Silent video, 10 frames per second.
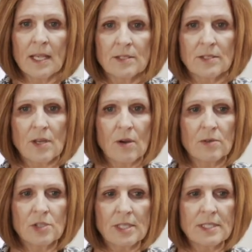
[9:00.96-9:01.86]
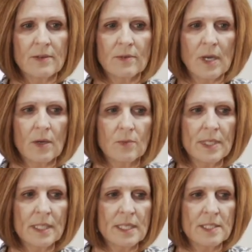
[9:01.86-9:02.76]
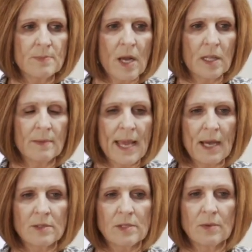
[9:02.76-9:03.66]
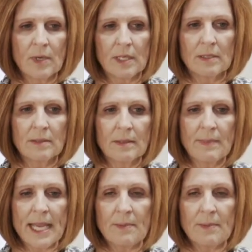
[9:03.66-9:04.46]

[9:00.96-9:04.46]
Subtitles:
So just a really small amount will make